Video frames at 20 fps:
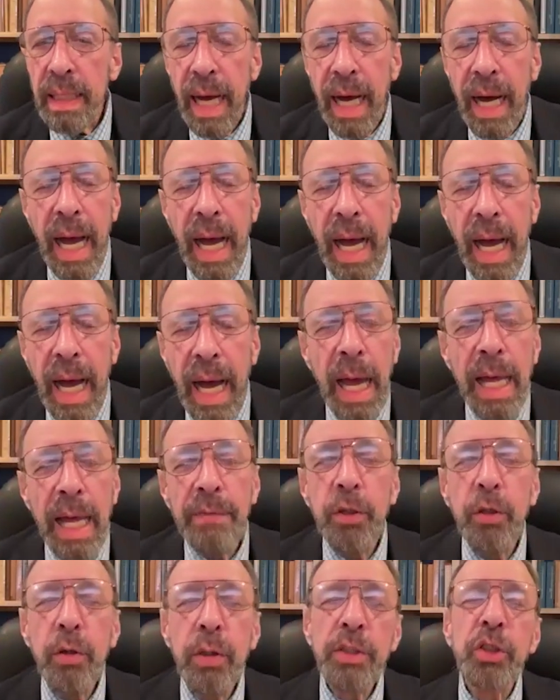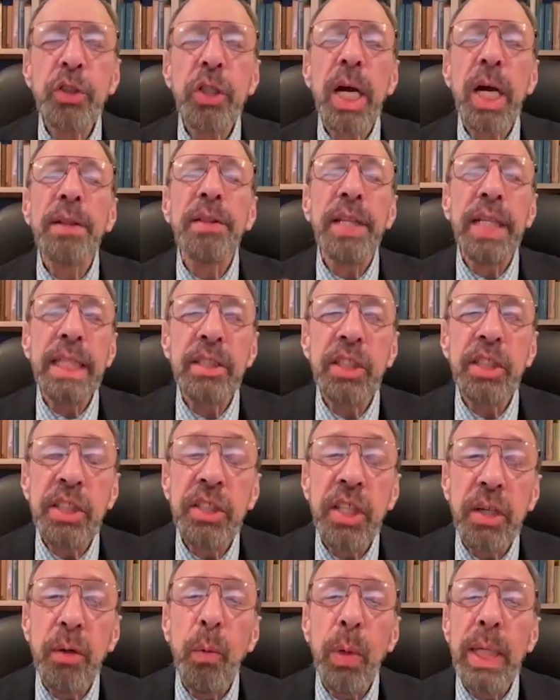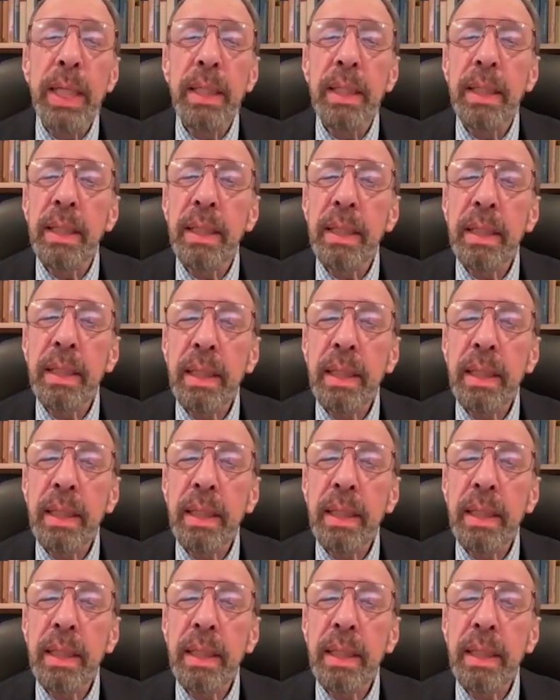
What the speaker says: Yeah, and of course John thinks he's going to win